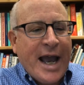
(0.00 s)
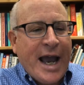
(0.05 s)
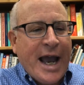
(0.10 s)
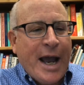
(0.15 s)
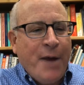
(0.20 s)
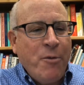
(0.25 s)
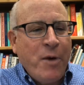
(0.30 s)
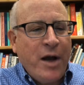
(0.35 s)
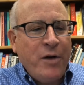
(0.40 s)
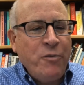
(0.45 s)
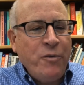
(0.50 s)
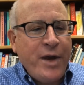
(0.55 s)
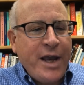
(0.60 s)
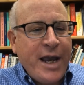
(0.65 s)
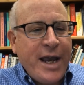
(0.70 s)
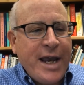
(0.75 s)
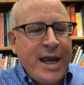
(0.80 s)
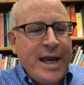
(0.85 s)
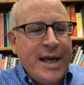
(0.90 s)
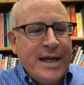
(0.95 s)
when
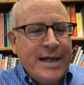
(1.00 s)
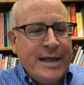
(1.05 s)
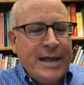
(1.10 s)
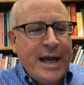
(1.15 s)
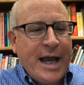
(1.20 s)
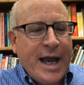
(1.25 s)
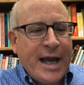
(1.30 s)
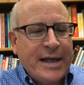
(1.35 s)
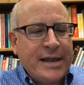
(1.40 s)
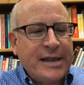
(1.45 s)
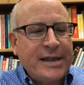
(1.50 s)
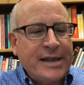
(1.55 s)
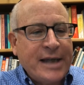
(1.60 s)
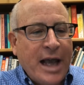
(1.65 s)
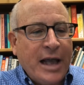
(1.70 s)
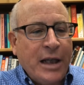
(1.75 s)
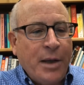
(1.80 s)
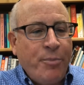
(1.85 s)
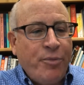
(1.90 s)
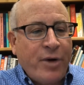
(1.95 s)
we uh,
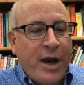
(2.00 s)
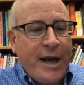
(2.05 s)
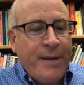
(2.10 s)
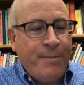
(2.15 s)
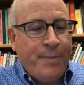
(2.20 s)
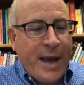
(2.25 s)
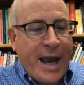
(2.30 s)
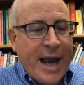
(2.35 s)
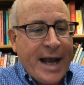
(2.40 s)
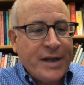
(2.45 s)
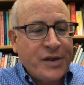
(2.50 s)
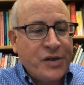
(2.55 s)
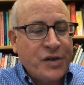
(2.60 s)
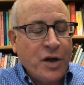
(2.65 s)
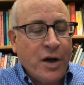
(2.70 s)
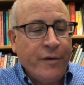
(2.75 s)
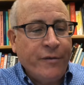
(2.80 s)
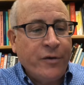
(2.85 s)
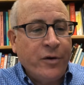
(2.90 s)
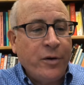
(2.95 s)
celebrate
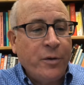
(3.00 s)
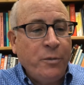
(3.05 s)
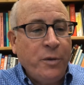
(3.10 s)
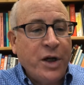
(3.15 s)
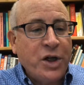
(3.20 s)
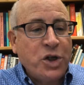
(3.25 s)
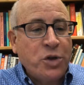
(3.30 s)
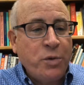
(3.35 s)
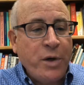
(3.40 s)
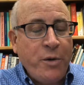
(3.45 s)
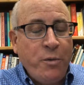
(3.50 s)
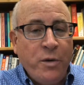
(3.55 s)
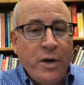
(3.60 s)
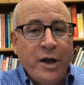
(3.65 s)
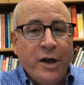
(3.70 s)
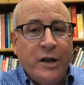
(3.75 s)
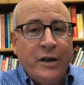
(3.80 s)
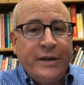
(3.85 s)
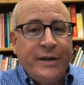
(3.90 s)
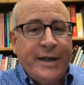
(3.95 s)
Passover, which we
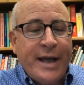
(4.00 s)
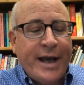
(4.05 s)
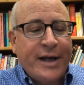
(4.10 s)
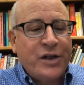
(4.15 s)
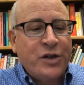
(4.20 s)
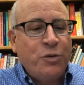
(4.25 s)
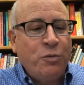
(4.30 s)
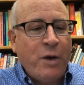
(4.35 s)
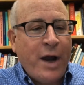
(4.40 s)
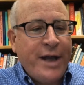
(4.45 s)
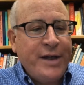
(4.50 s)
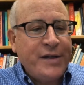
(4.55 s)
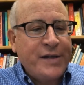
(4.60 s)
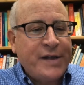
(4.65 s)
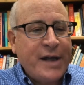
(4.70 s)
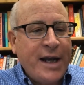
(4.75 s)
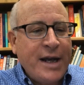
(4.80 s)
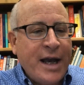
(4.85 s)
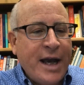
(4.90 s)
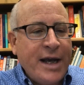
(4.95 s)
will next
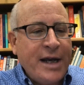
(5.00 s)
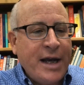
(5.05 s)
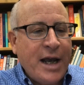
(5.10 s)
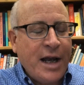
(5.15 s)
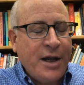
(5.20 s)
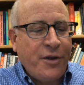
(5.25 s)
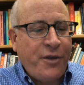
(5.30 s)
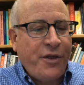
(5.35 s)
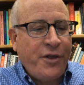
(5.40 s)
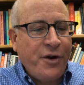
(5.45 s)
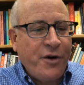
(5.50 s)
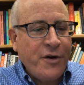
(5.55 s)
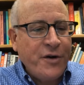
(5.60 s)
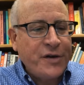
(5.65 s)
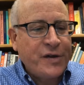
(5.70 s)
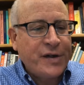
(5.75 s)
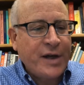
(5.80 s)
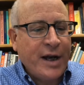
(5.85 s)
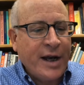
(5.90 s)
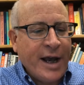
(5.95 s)
Wednesday night and
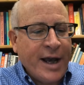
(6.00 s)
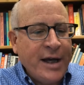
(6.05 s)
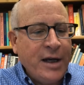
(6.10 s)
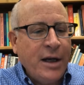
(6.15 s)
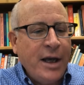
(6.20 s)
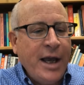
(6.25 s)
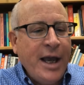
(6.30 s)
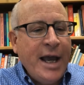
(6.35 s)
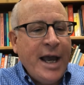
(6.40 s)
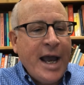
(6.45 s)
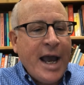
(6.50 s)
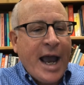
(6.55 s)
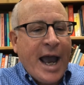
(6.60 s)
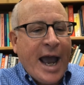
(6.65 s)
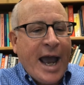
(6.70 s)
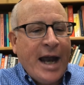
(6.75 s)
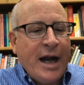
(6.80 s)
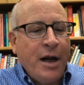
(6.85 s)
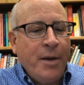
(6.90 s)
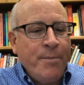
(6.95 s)
Thursday night
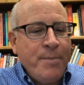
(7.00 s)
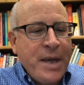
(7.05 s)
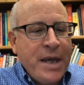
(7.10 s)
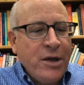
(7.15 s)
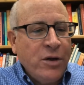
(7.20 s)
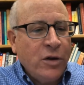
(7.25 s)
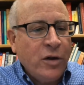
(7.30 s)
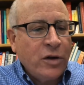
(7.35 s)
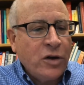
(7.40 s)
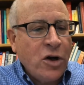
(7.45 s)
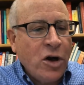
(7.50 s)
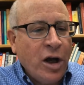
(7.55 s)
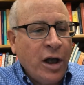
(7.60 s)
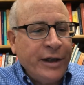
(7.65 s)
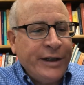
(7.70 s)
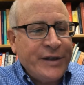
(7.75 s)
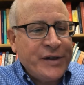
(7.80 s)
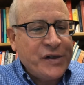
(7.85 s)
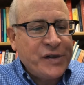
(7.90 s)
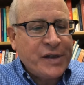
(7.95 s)
at a meal called
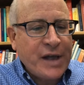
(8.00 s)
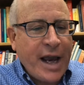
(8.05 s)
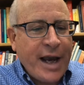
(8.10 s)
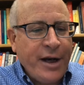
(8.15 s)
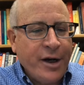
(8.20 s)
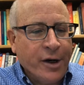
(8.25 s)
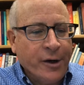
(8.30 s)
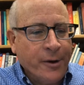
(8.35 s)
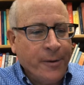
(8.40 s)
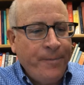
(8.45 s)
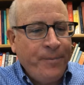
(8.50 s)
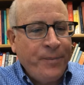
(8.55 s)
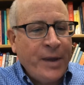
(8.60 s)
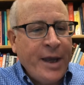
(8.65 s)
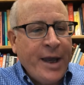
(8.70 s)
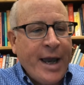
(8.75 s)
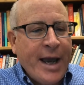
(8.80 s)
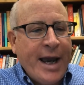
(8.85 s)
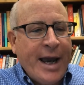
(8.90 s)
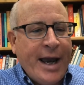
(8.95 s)
a Seder.
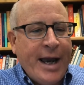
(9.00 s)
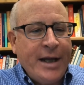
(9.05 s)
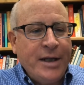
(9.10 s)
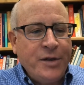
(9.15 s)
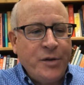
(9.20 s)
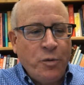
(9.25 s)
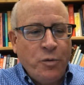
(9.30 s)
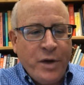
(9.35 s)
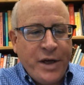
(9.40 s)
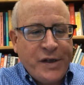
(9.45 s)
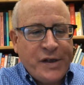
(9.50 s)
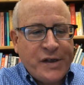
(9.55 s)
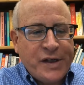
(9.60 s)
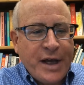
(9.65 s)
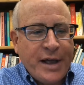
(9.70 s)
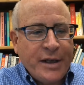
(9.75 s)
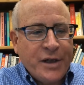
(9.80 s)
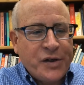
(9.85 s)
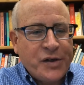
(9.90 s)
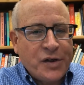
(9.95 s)
And we
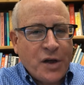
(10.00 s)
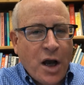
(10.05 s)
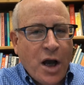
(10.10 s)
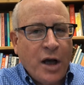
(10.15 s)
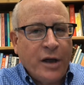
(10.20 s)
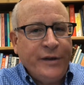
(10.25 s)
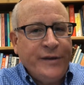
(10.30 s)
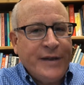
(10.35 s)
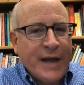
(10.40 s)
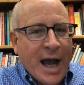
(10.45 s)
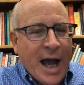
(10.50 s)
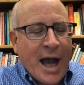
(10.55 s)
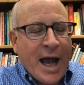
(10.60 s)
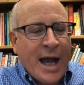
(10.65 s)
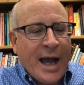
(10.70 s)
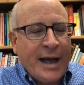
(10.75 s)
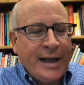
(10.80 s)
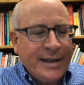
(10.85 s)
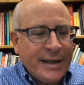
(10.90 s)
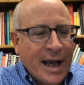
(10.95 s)
sing the song,
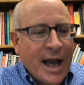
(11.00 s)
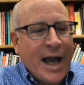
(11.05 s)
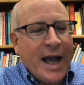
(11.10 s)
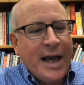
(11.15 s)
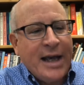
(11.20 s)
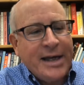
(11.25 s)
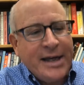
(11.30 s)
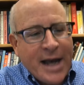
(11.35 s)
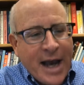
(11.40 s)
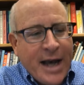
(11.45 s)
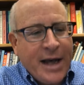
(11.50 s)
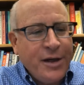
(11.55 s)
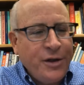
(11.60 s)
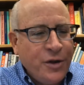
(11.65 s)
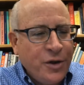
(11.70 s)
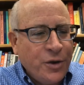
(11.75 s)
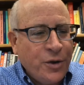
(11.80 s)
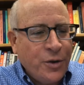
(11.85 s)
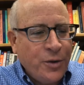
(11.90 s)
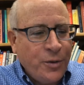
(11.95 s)
Die,
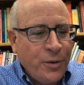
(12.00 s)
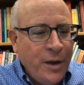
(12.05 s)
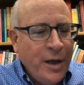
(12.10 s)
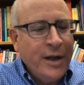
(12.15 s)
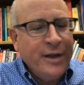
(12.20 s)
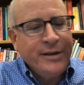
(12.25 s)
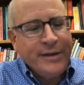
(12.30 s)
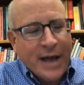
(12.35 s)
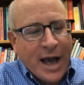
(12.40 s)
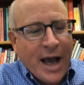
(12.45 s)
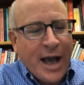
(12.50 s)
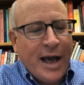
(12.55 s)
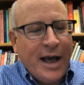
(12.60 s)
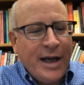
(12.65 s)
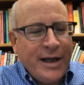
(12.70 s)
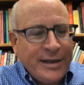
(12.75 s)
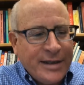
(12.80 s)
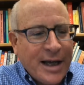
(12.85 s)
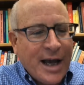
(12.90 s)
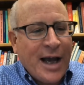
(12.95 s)
Dayenu,
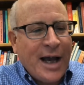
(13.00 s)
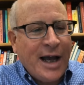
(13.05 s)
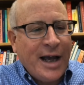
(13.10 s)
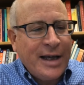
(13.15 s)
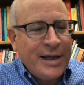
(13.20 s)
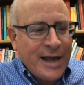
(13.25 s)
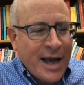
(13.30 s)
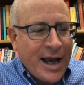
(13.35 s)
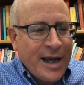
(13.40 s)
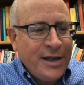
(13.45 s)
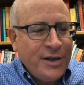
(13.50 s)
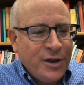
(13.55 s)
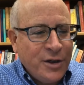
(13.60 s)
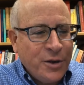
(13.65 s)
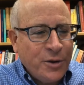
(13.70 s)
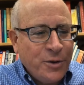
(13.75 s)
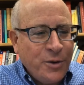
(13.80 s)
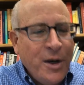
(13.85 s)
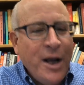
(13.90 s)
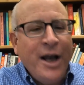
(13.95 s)
Yenu,
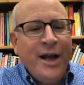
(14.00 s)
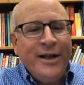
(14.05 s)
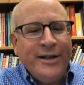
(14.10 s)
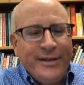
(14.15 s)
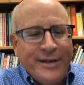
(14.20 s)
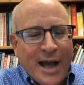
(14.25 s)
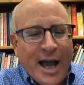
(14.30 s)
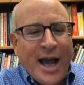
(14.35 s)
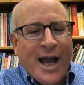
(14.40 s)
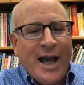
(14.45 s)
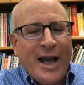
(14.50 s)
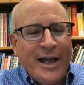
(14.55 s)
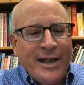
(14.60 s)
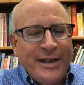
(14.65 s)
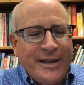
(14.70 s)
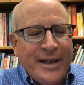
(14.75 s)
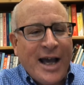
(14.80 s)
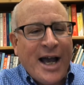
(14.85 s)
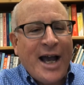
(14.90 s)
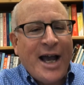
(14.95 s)
Dayenu. Die,
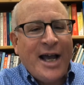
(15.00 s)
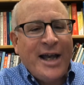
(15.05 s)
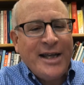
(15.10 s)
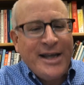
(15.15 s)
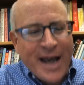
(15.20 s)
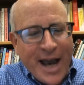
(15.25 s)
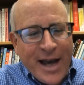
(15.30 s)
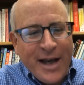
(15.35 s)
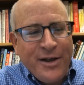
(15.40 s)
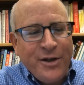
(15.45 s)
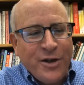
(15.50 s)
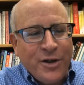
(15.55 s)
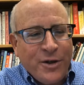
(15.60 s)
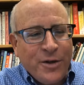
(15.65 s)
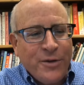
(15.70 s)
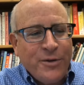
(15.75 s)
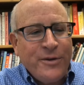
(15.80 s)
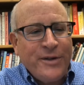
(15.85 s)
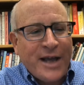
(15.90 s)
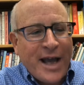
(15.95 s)

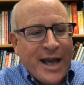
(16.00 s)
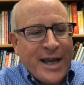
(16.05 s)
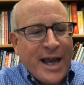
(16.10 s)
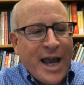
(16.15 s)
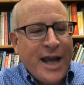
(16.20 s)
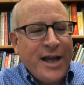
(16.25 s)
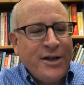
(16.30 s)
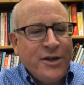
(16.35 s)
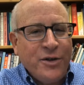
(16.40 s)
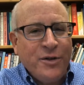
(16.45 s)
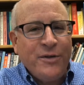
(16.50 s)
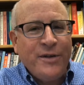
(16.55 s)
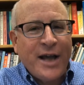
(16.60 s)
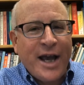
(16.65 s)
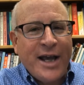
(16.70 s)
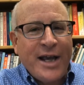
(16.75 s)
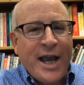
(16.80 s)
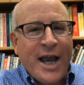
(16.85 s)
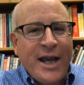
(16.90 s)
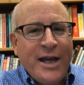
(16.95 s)
Dayenu, Dayenu,
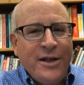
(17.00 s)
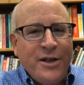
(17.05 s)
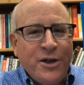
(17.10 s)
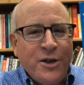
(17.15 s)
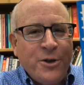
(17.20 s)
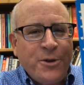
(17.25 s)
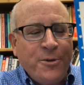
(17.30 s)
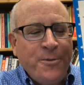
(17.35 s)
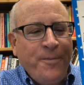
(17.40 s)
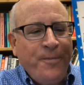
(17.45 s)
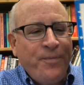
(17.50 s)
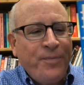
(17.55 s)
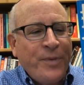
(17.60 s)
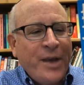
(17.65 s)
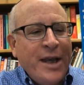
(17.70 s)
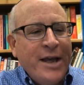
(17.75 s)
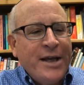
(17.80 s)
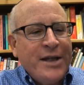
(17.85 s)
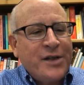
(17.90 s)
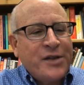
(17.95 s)
Dayenu.
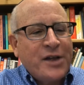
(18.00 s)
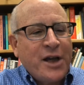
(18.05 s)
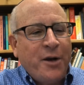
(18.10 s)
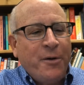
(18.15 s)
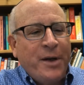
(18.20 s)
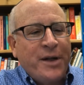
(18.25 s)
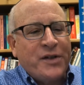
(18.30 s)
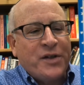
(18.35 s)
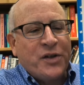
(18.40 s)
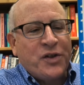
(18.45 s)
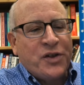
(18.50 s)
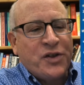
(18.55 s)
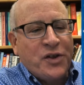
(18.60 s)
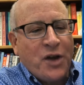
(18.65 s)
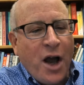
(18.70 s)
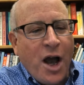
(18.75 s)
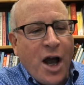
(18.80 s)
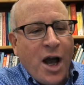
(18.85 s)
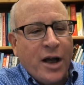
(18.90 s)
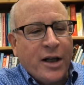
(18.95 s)
So it's a
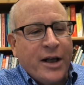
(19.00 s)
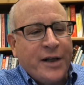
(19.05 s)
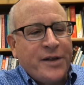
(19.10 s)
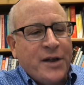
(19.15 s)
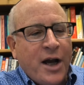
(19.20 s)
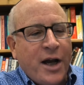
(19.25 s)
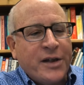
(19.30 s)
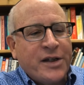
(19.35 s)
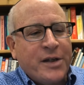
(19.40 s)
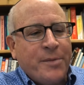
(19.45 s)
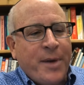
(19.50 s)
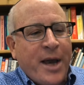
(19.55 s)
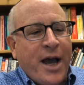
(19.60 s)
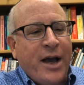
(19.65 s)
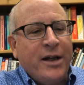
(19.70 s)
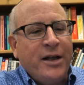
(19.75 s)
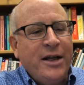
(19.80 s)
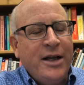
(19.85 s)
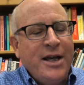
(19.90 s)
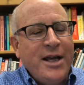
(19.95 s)
song that talks
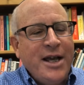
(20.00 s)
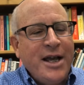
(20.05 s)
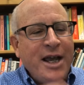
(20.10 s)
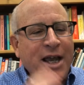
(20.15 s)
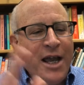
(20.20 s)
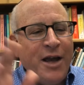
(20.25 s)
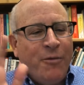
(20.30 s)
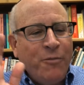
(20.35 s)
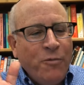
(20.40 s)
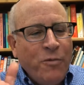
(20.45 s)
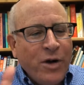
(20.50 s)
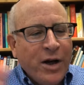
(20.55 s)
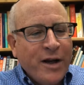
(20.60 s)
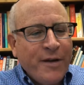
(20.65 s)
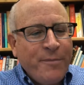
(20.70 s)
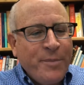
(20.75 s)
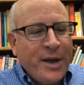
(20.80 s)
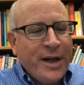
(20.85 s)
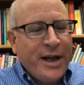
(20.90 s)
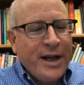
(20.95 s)
about it would
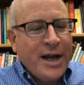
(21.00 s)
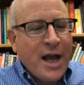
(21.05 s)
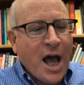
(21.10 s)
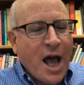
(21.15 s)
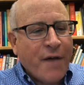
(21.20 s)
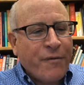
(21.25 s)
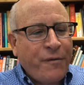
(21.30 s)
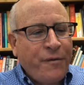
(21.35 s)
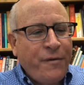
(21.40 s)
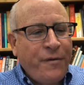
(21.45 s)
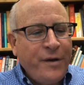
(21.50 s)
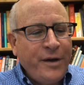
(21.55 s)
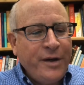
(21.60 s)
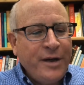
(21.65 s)
have been enough